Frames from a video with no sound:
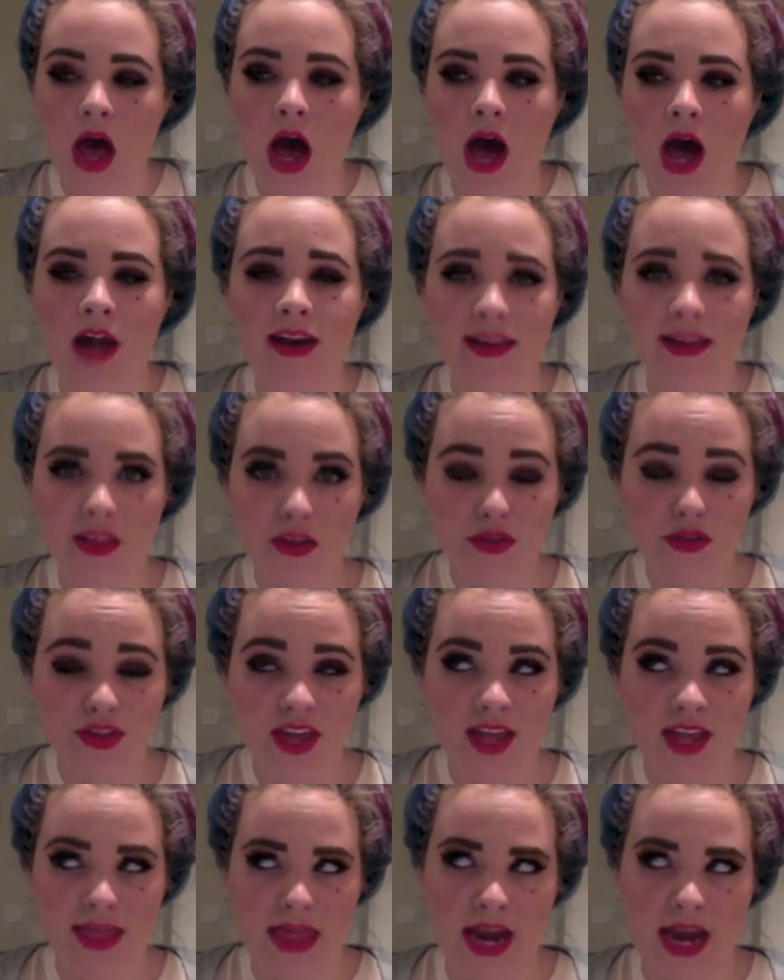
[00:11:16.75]
Another
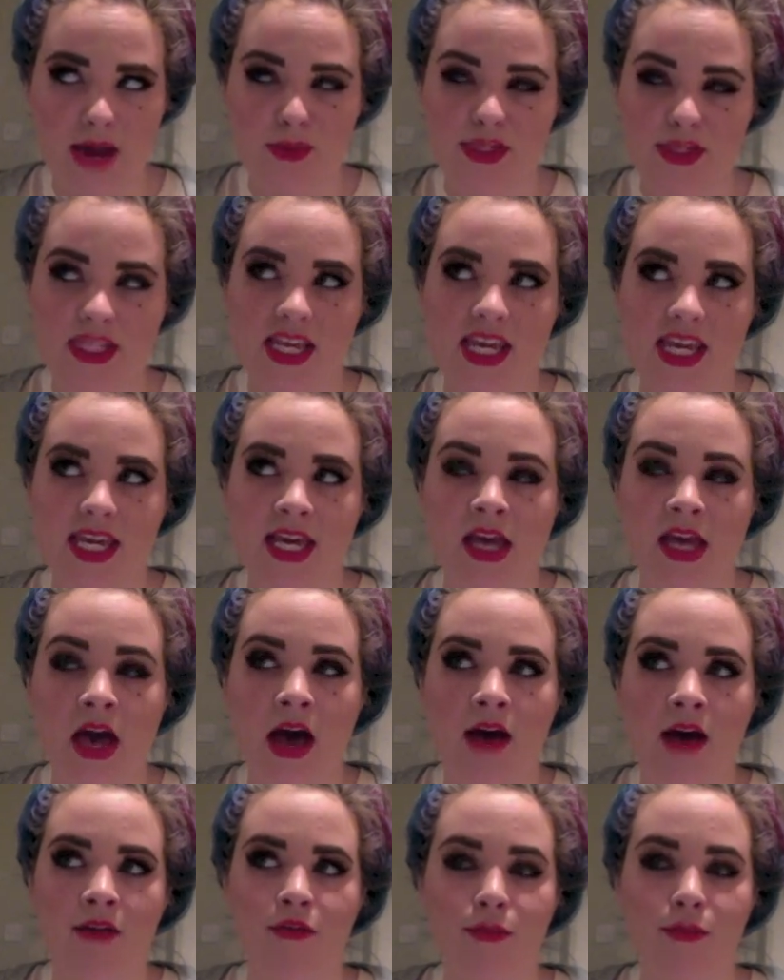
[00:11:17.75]
thing that I was thinking
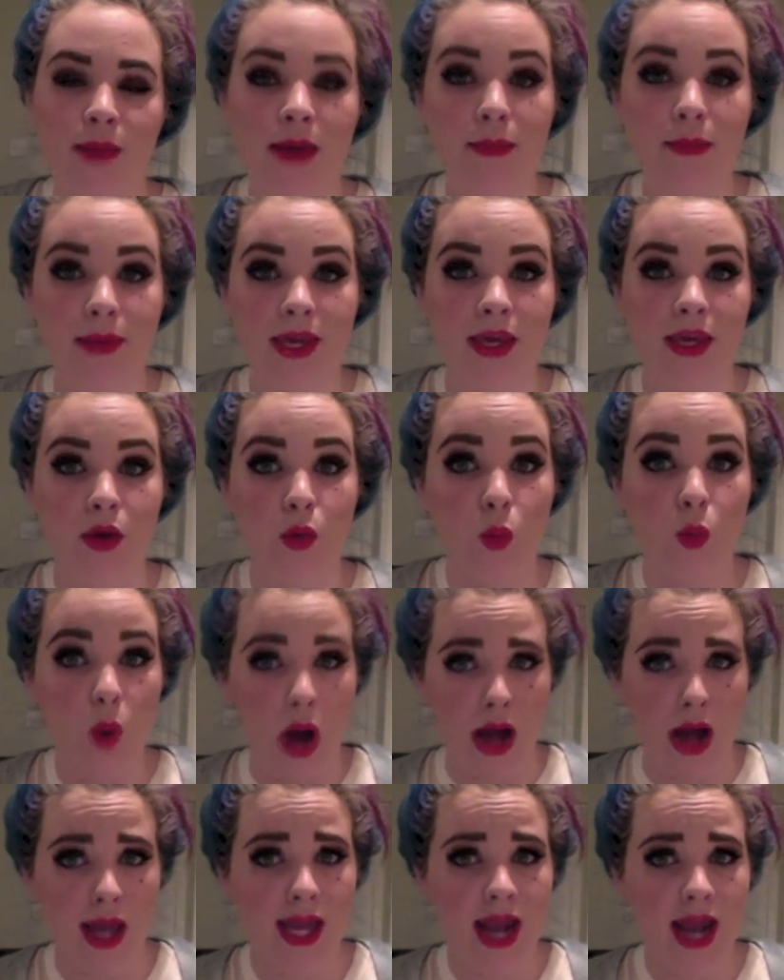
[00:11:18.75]
of, maybe
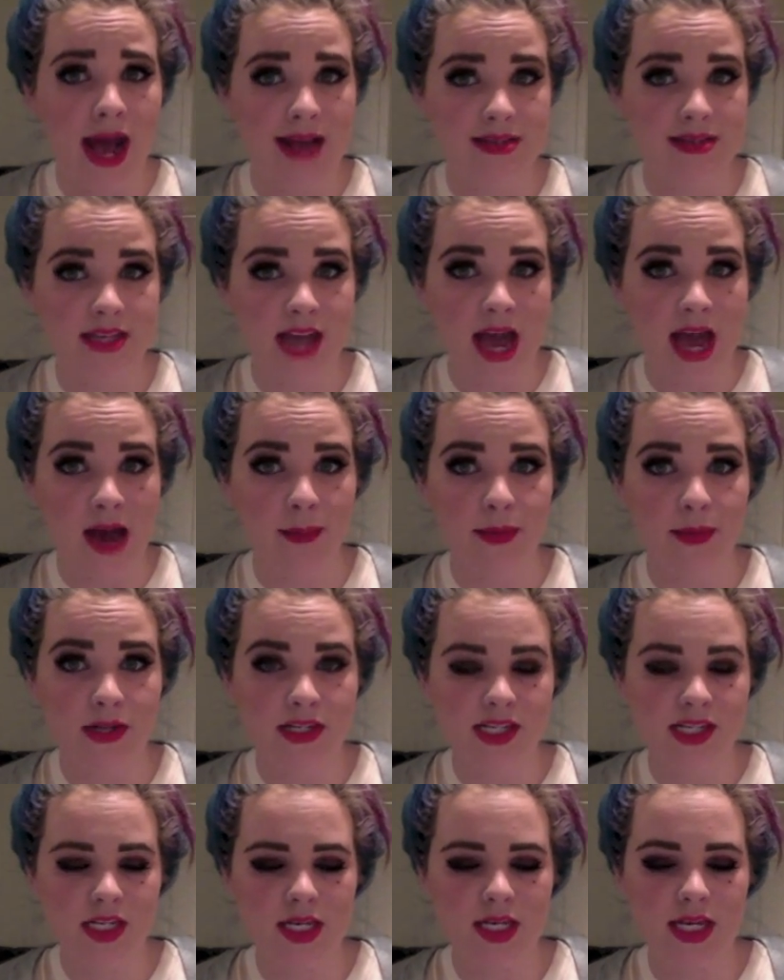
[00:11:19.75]
why it hasn't
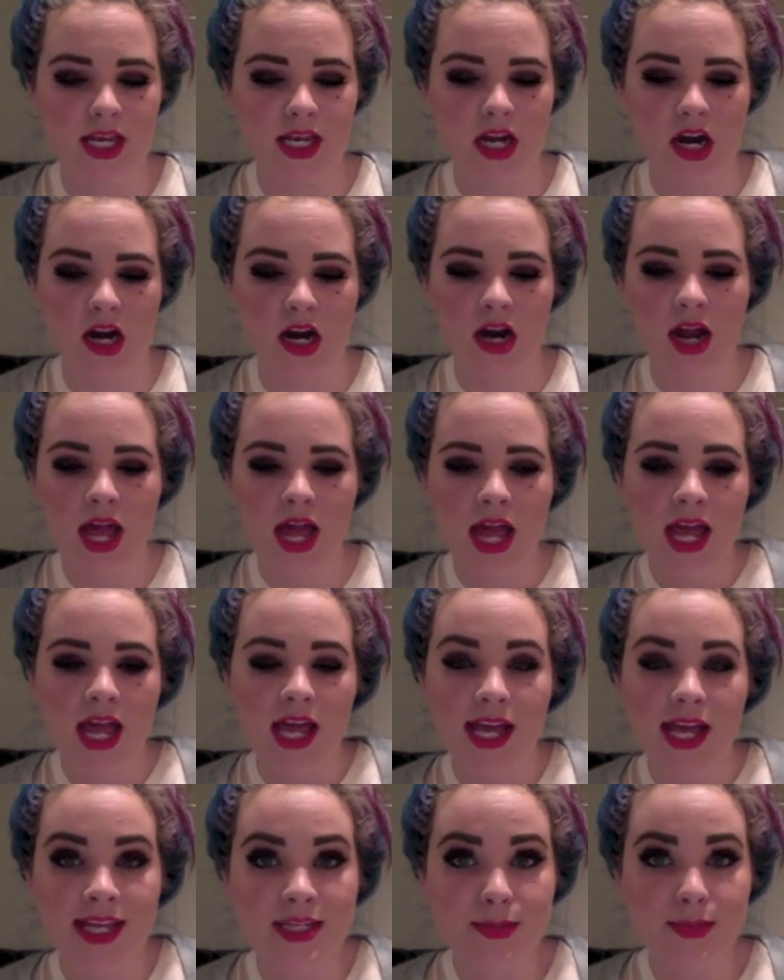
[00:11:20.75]
happened here,
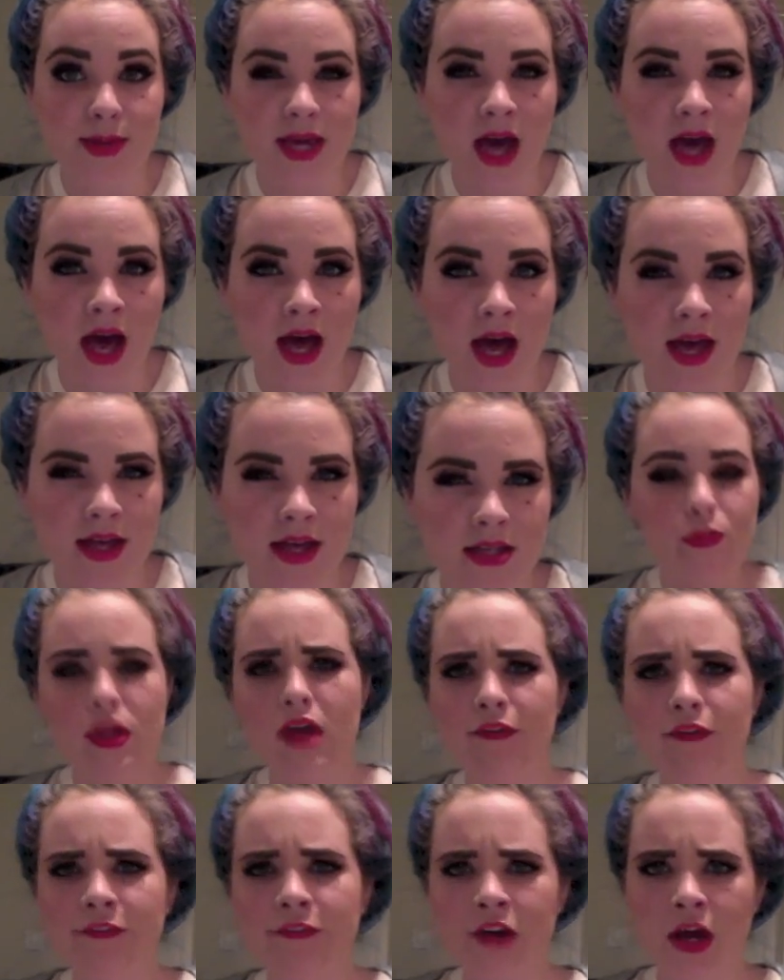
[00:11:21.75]
is because
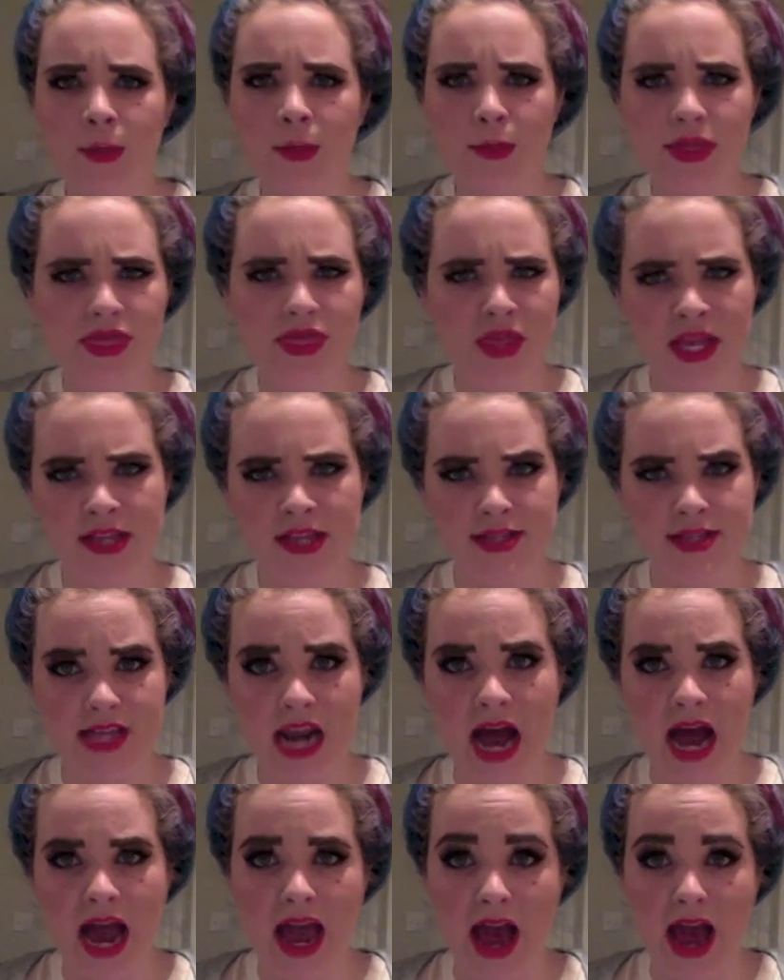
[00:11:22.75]
from things that
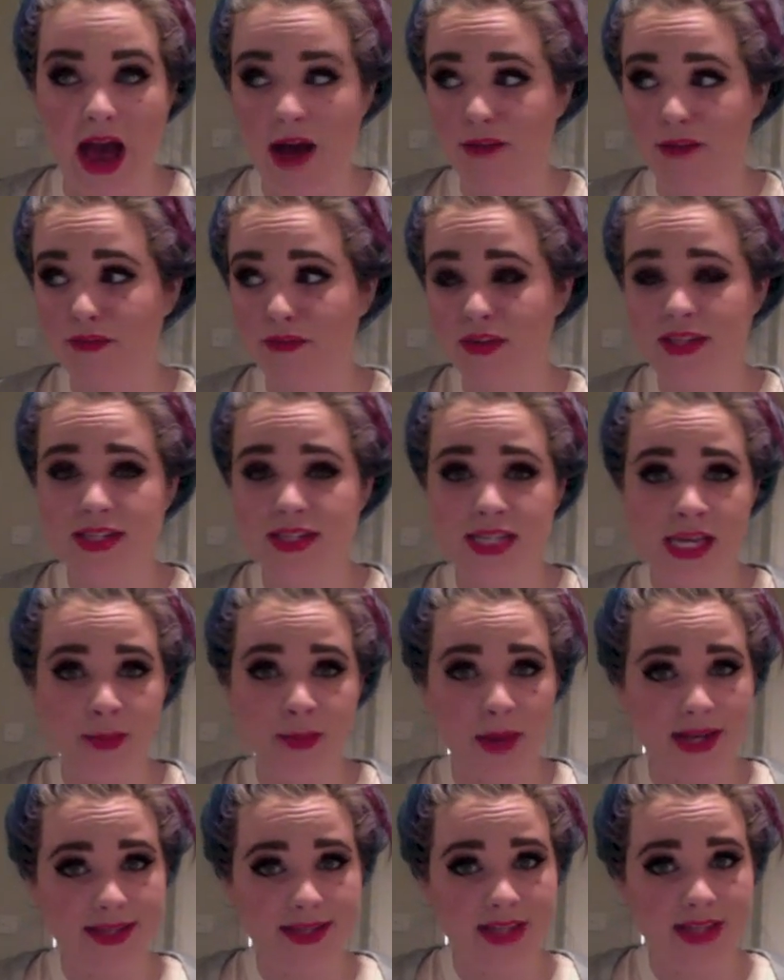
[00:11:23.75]
I have seen
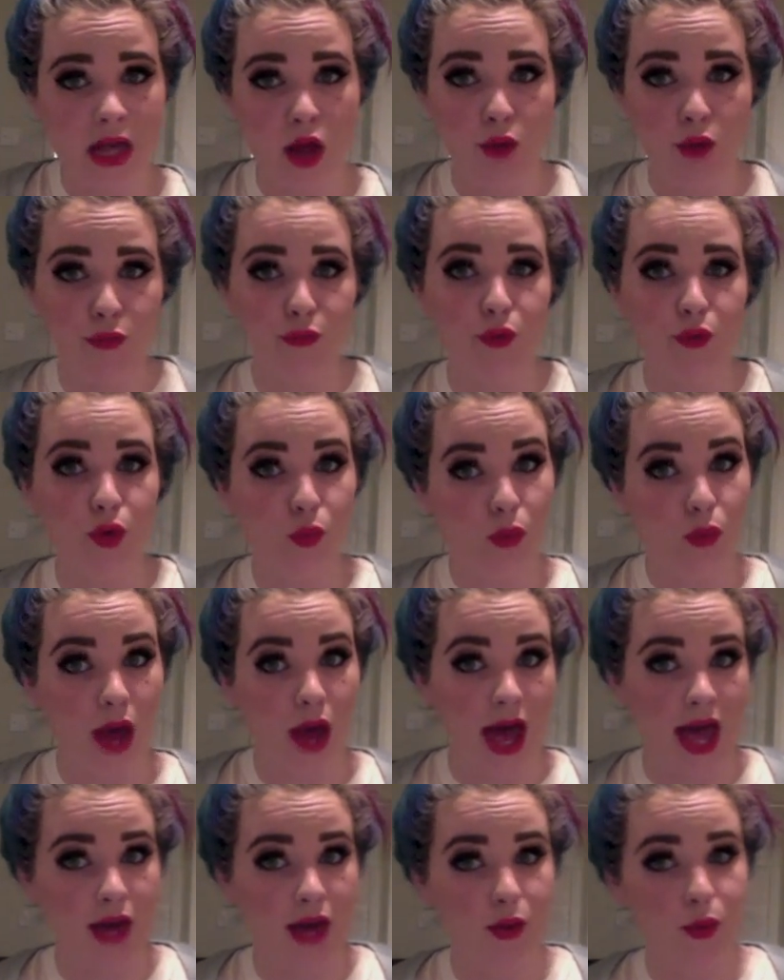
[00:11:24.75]
myself or
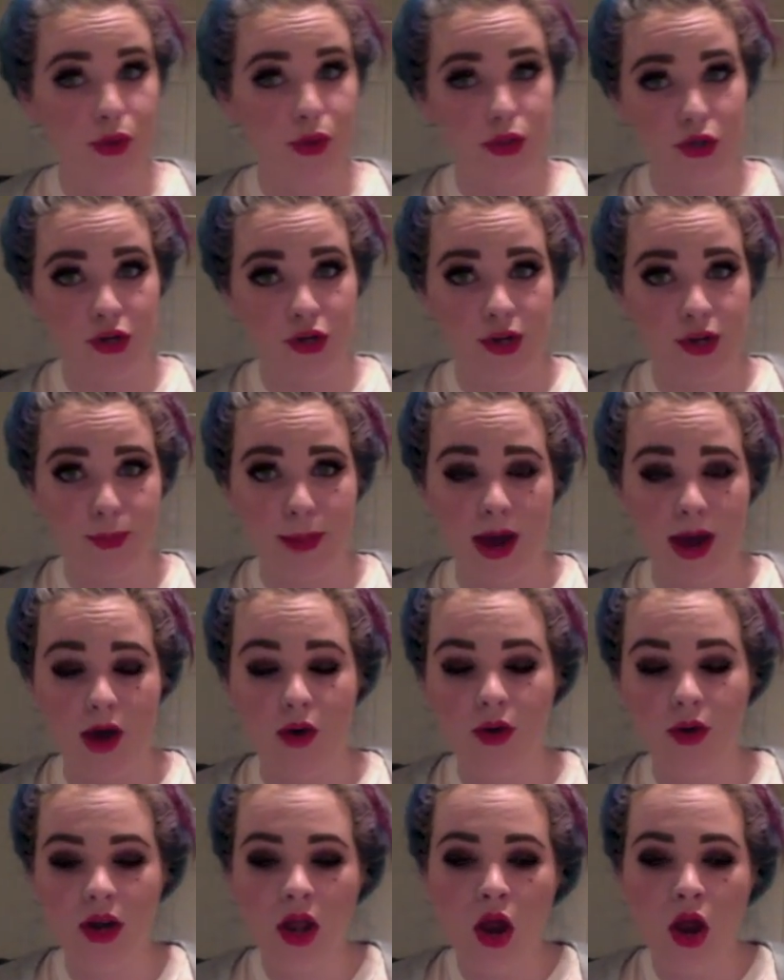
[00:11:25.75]
read or learned
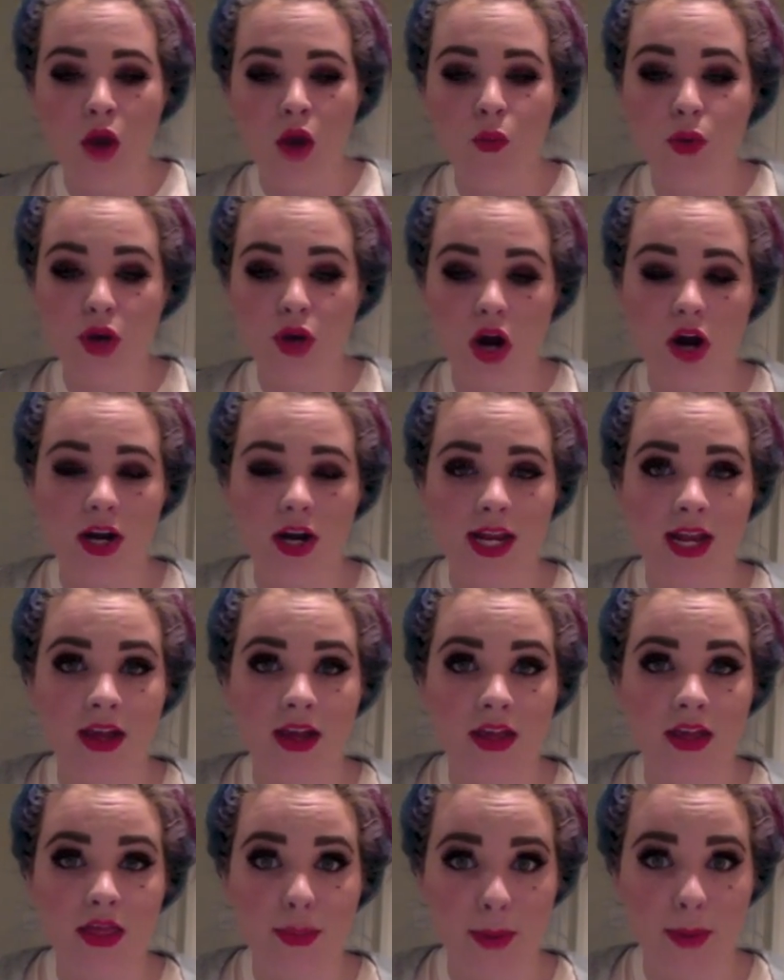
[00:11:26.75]
about
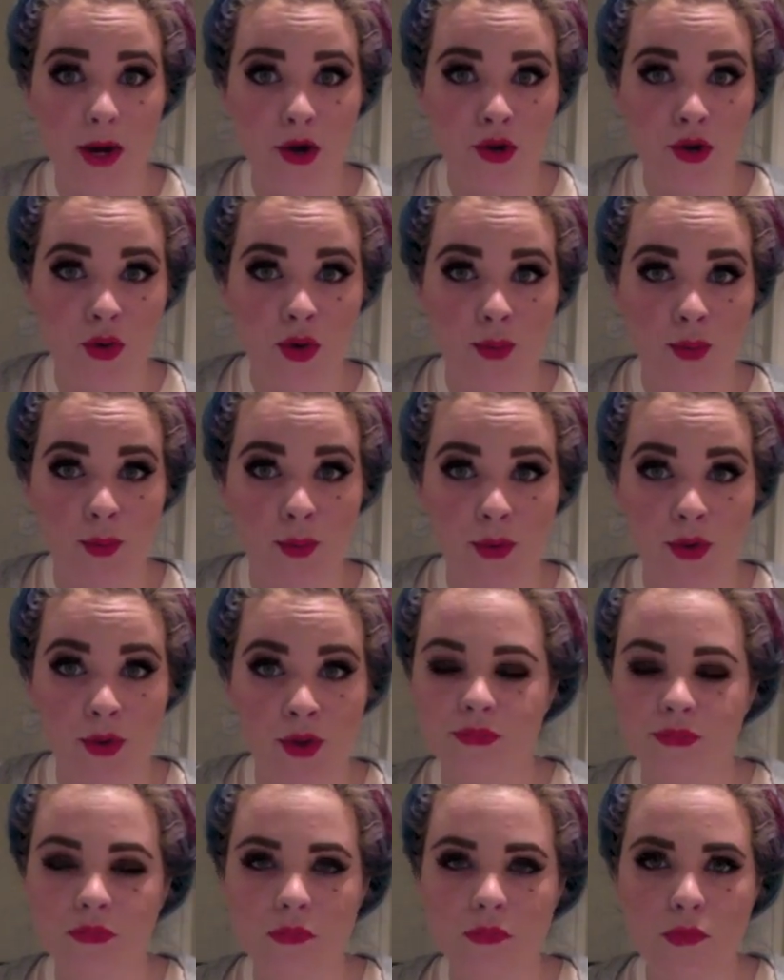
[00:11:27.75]
regarding the
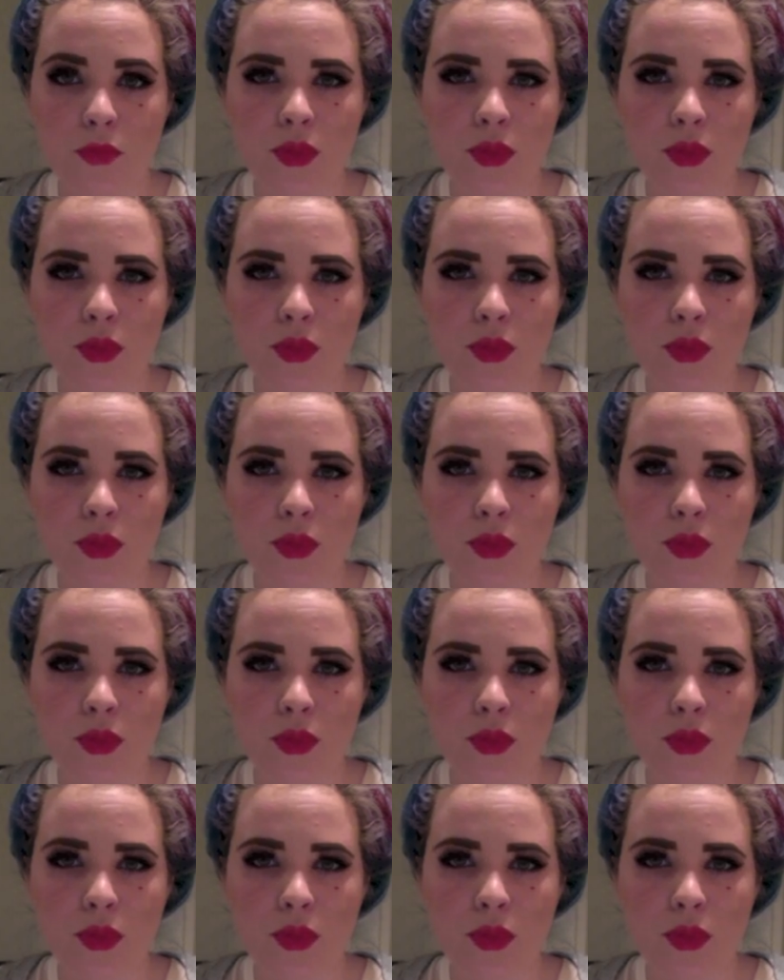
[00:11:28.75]
paranormal,